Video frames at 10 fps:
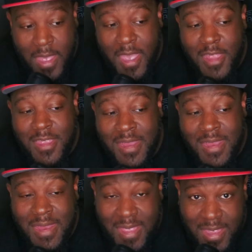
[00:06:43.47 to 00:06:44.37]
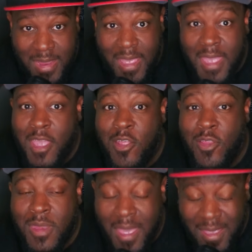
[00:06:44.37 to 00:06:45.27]
and you need a
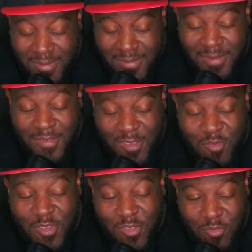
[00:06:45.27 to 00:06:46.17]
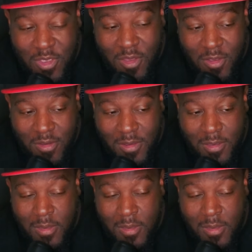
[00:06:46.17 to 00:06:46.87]
nice Series 3 card,